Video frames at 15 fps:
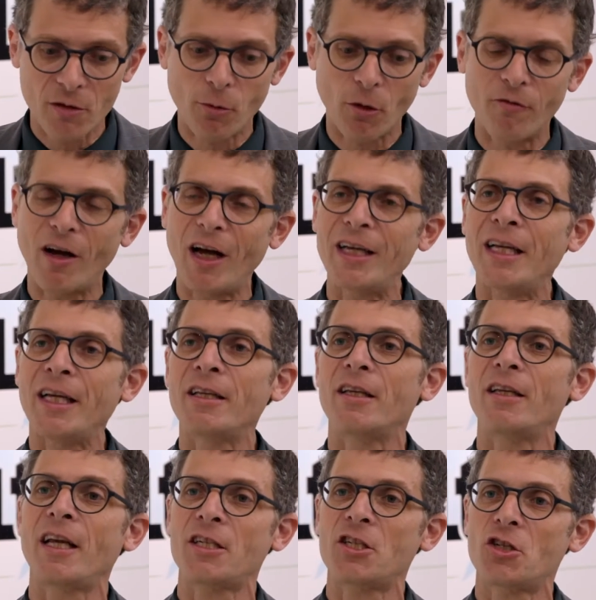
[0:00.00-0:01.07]
providing
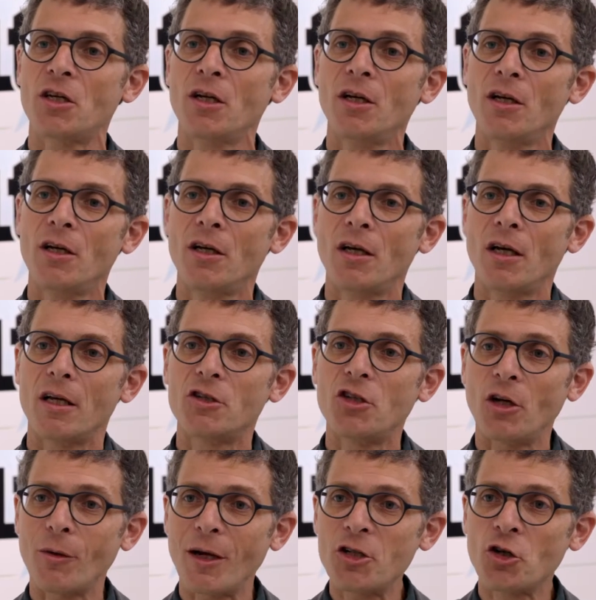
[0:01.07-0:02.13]
the next
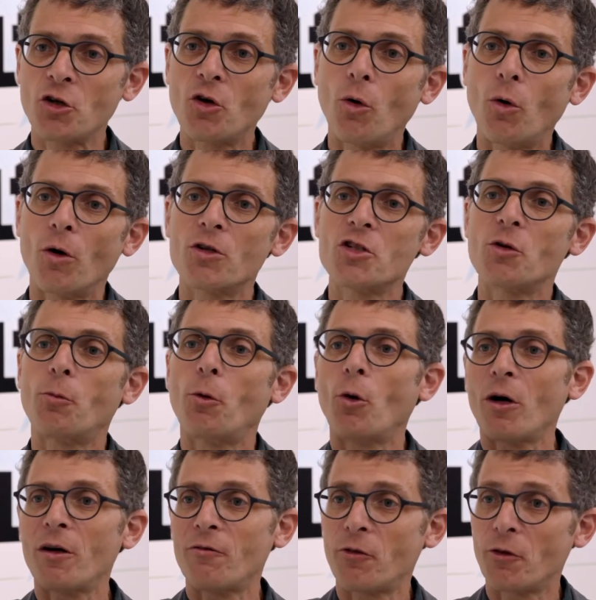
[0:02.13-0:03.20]
generation core
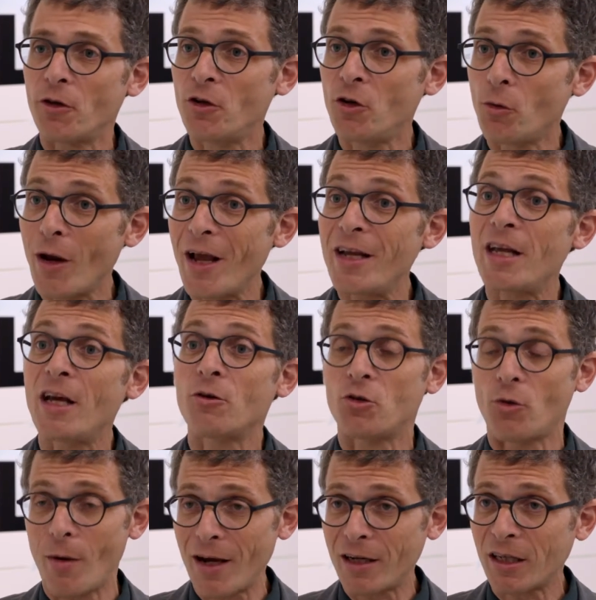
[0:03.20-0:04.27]
support for the new radio
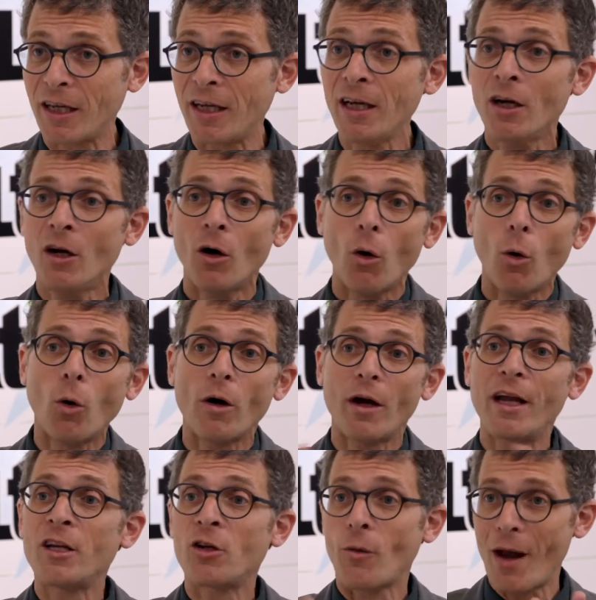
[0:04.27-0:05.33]
directly or
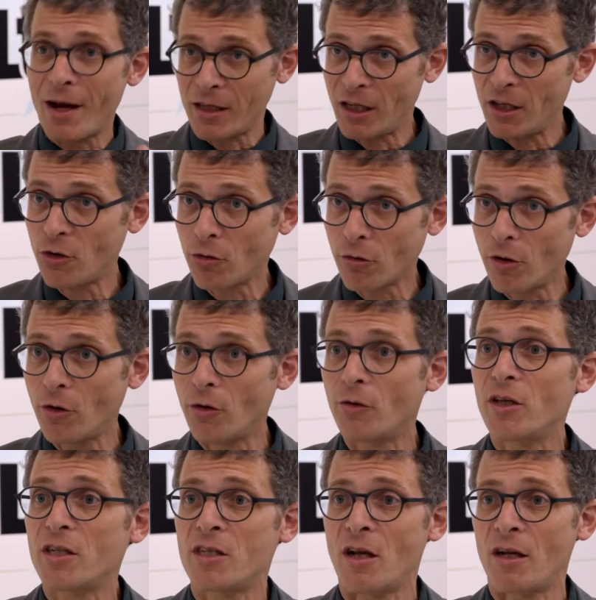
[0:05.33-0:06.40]
indirectly through
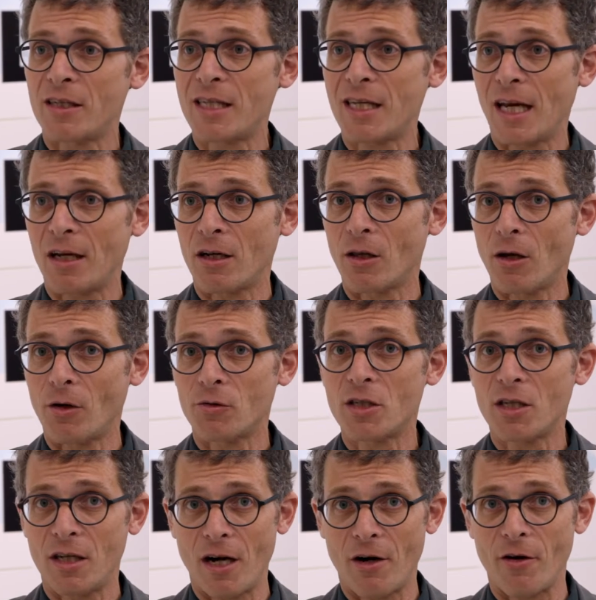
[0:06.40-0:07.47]
this non-standalone
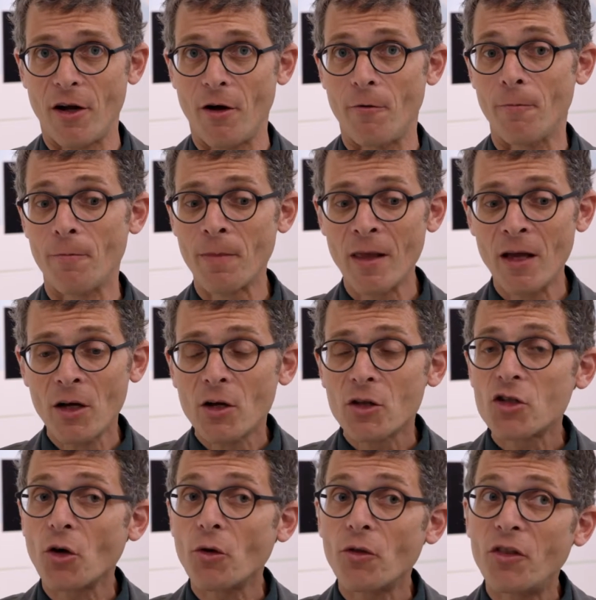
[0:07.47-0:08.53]
scenario.
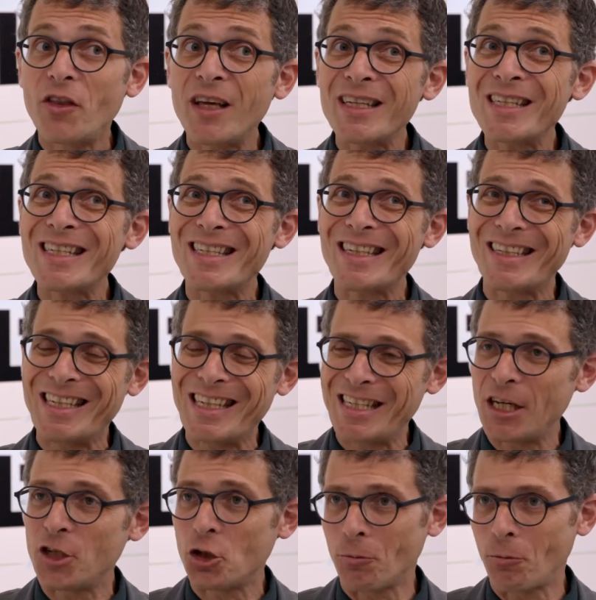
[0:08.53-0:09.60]
So this
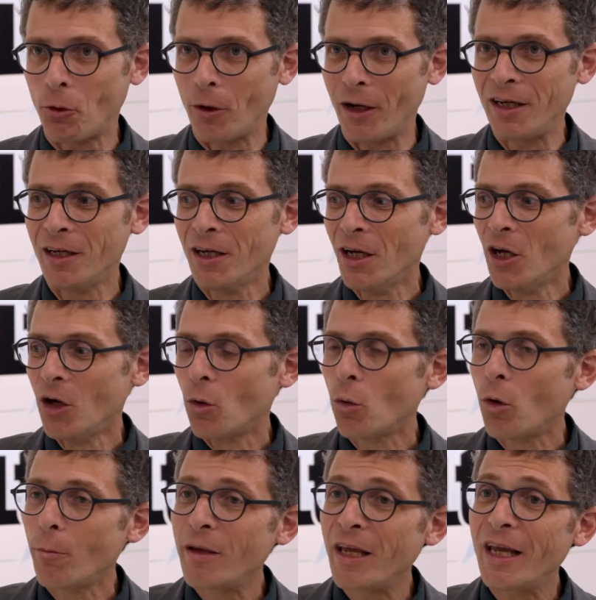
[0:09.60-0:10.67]
decision point
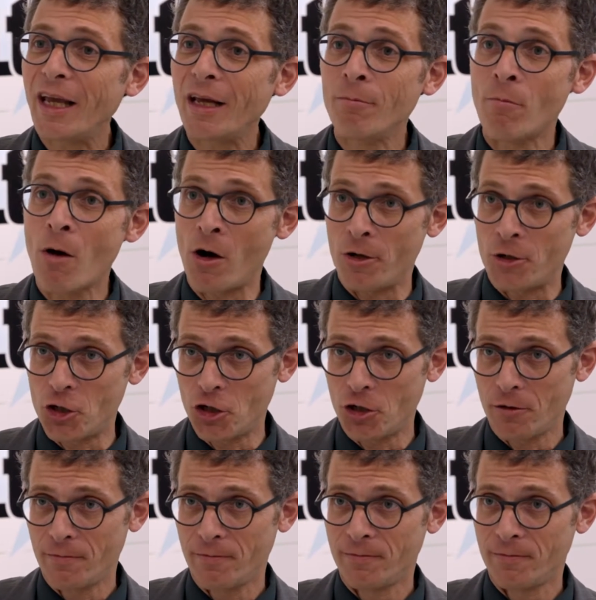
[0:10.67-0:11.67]
will be in March.